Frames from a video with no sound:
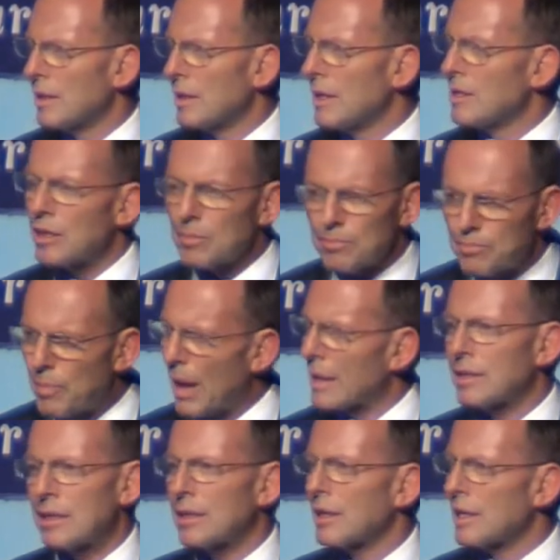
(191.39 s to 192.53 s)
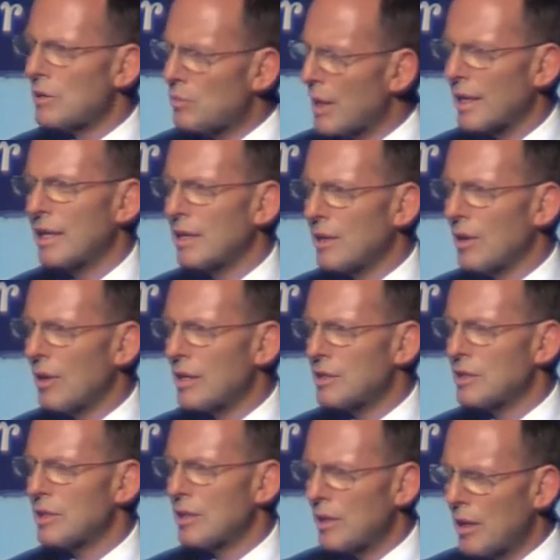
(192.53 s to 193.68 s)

is abundantly recognised